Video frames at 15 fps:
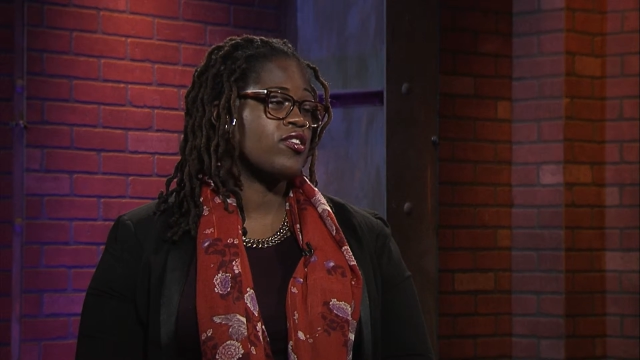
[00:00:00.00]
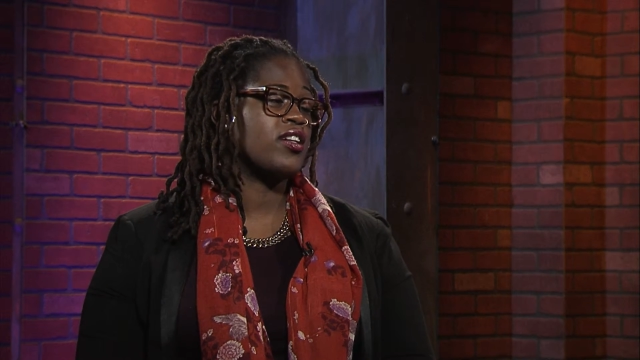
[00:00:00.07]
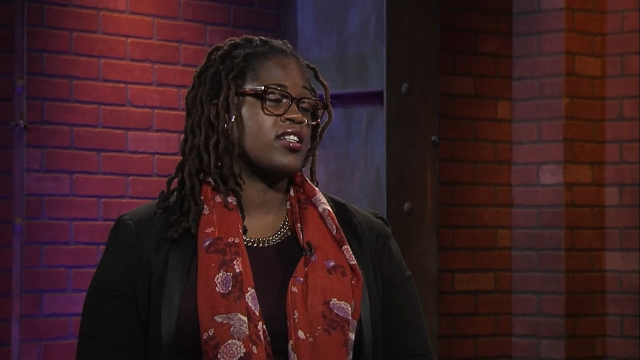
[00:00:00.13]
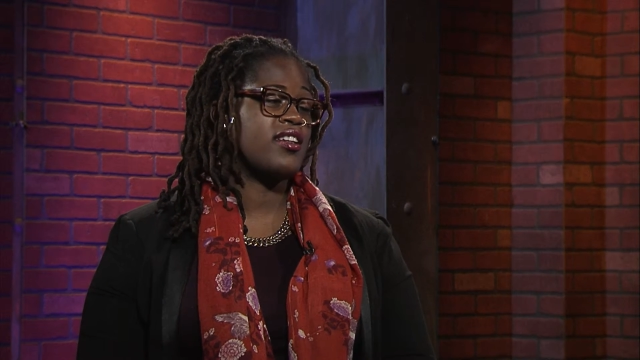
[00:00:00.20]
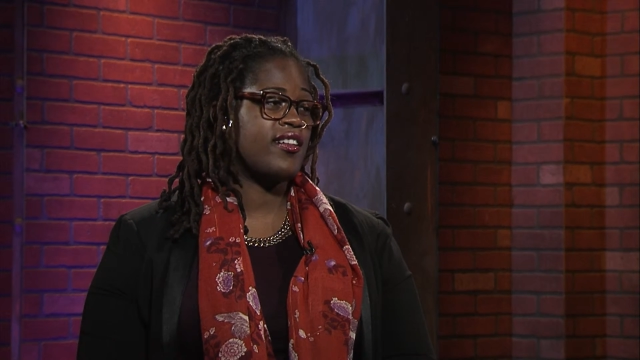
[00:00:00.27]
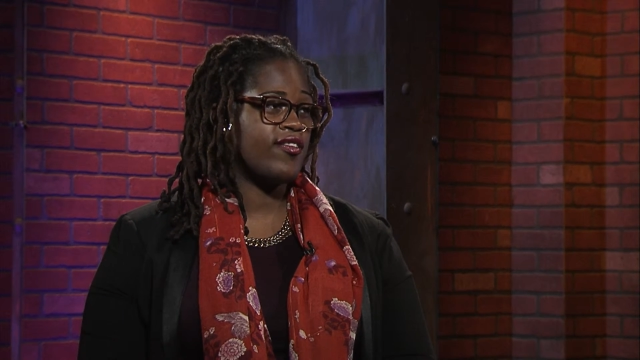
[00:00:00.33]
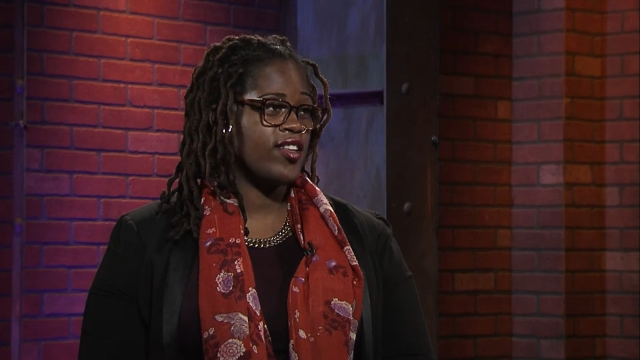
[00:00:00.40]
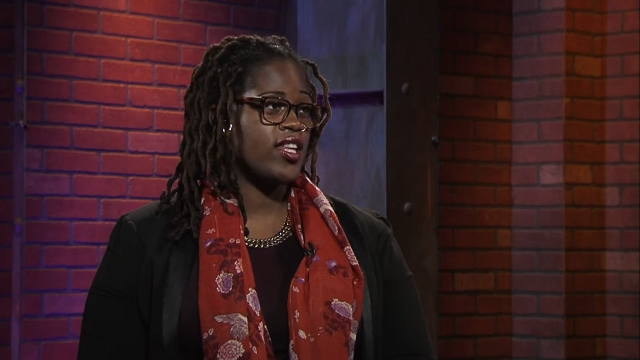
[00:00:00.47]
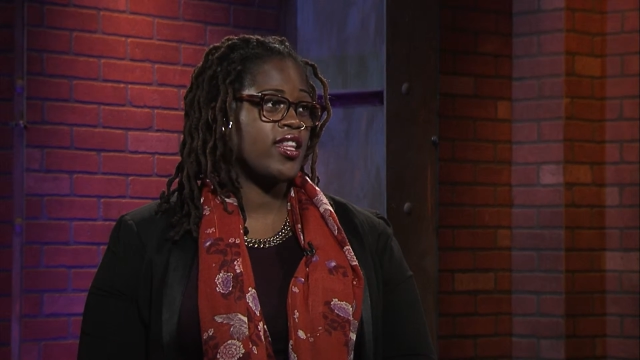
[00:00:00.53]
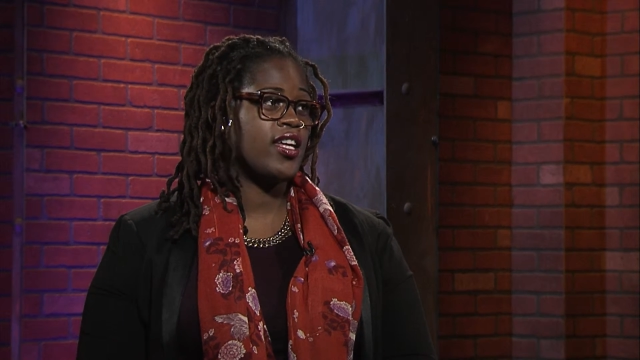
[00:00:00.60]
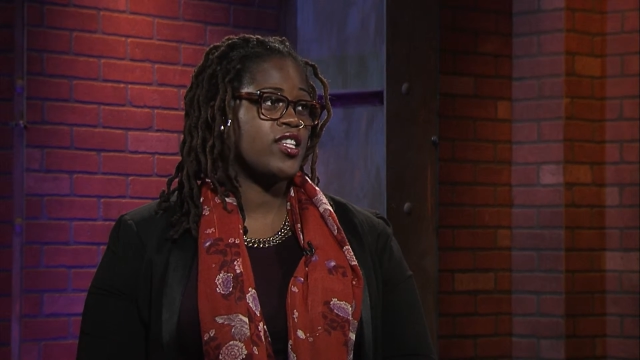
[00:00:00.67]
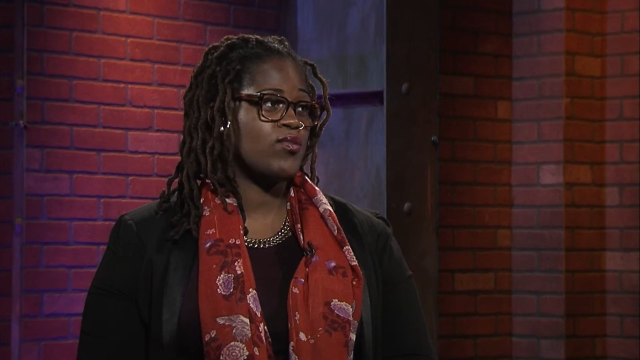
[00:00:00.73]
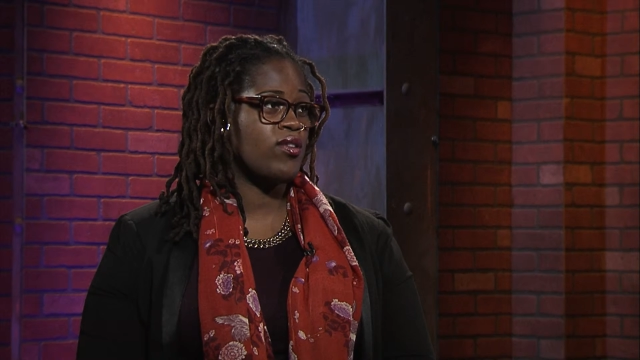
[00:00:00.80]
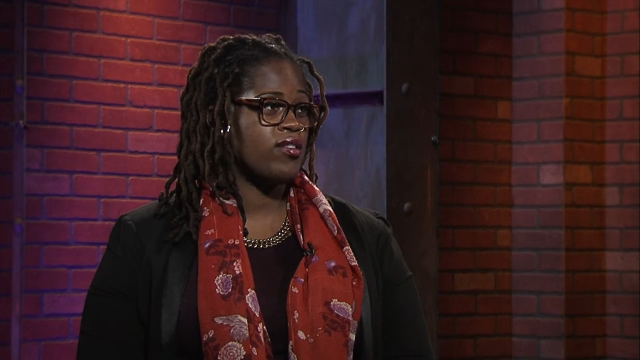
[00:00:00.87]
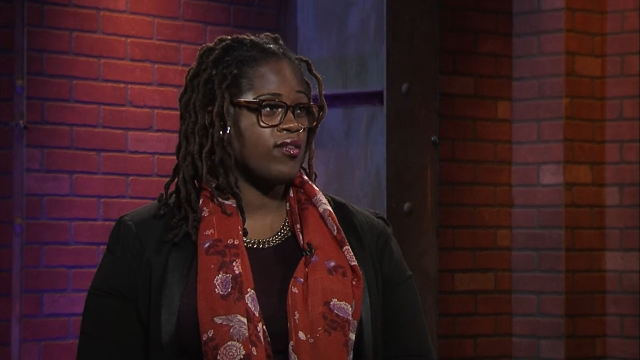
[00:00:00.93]
I definitely think
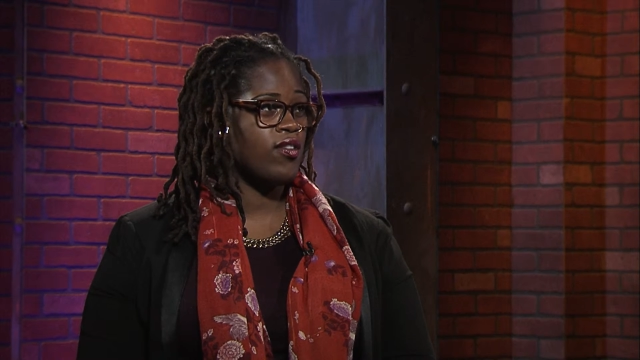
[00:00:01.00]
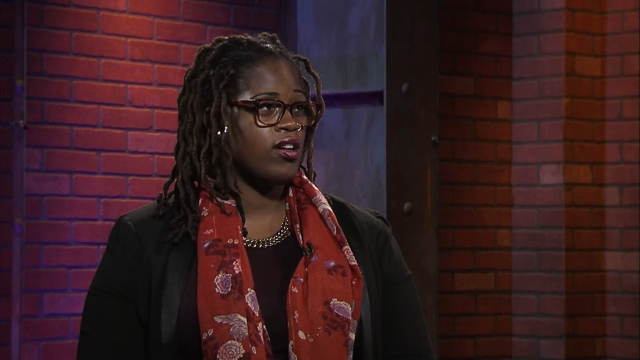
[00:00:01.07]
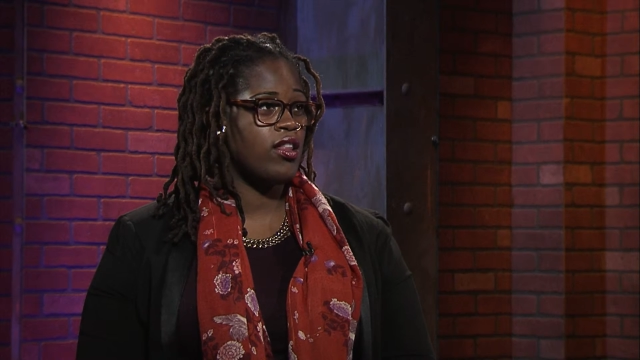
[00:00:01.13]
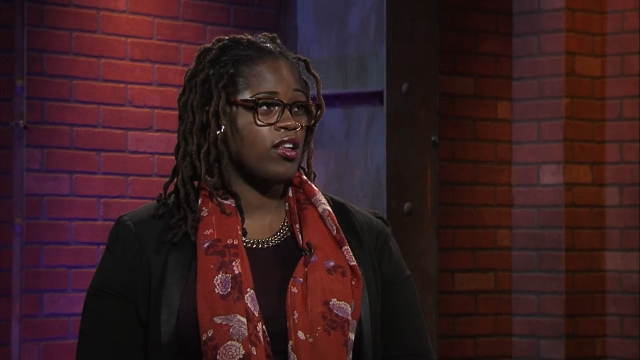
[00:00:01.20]
that's one of our